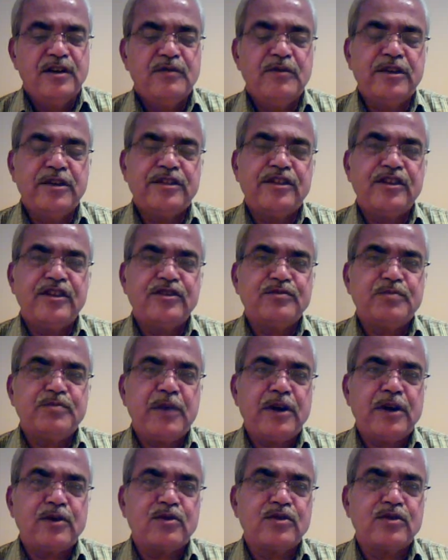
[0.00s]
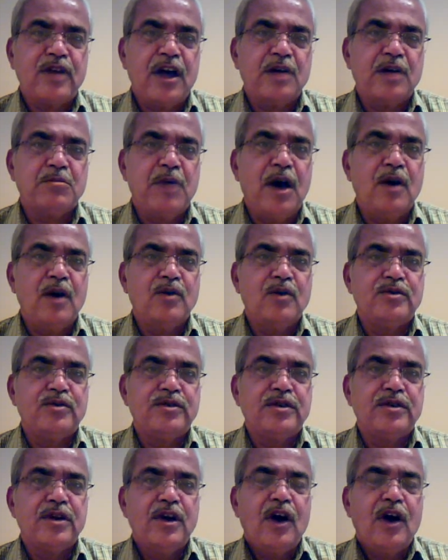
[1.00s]
with respect to the
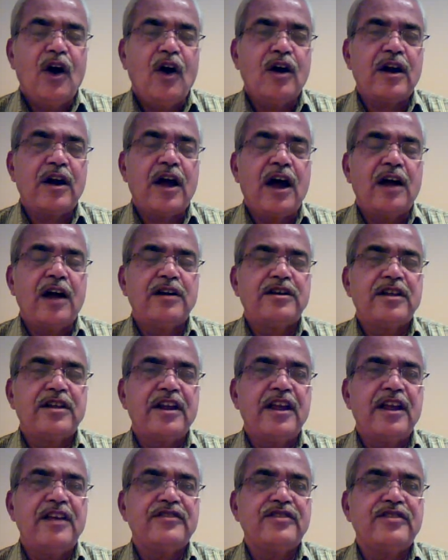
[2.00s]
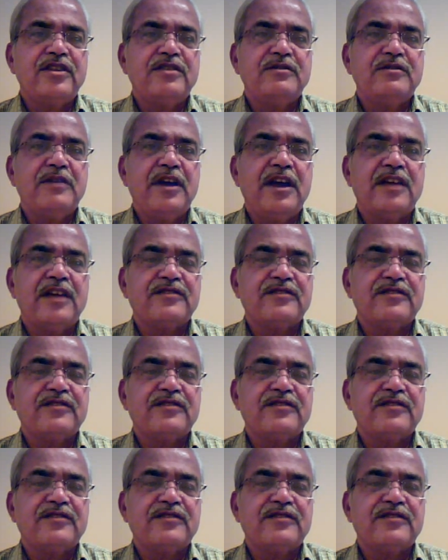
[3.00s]
amount or alteration